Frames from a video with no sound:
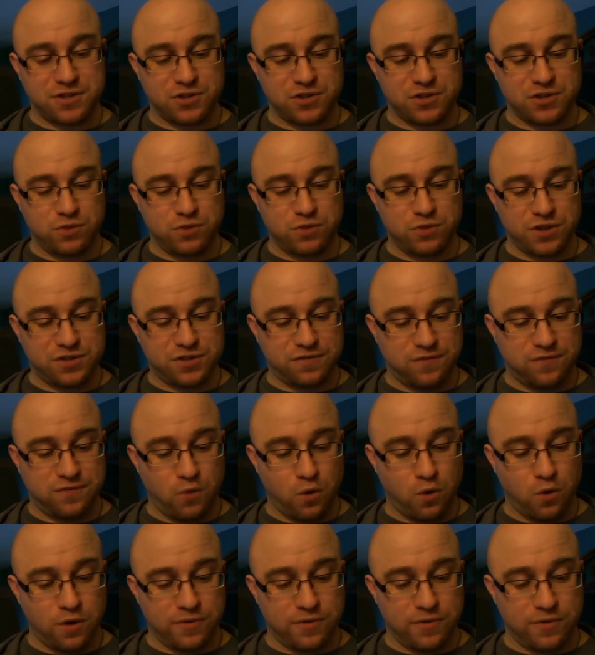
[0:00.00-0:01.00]
This was
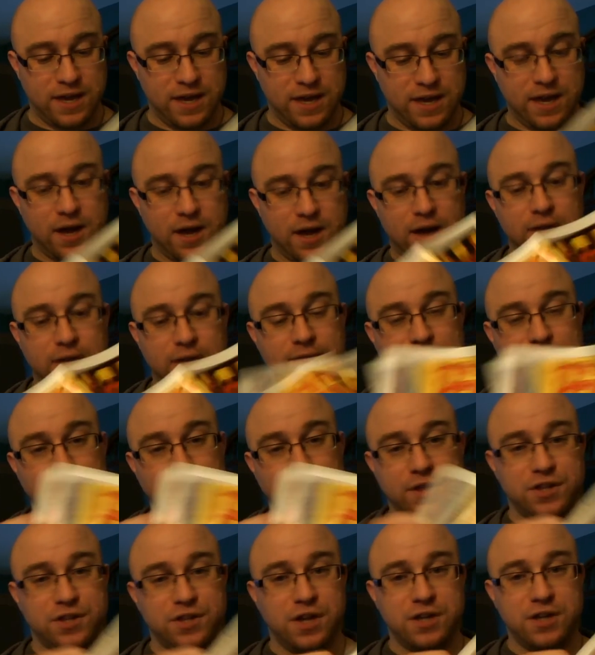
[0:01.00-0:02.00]
for the
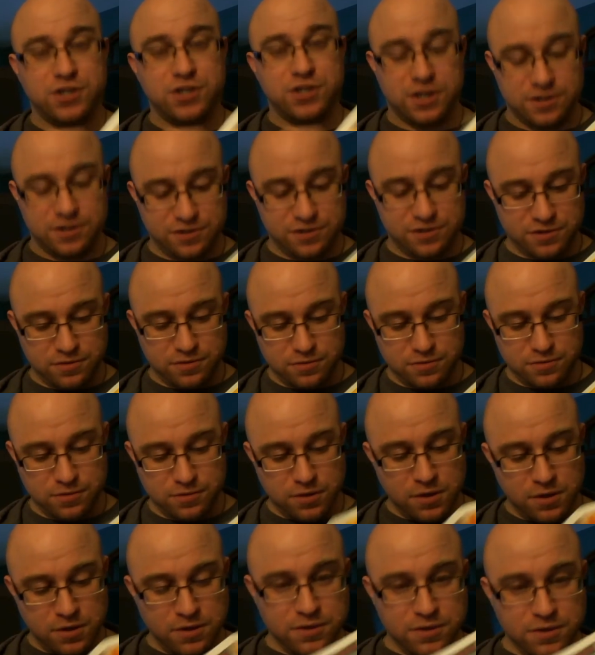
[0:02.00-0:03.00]
dungeons.
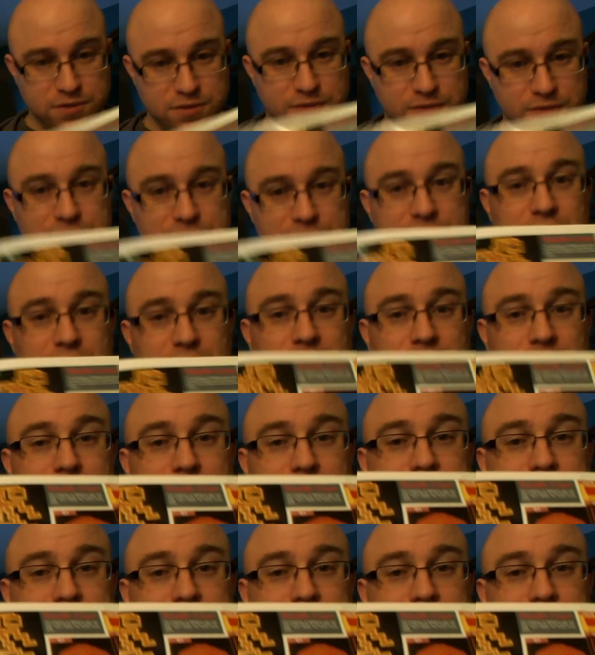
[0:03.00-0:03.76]
Sorry about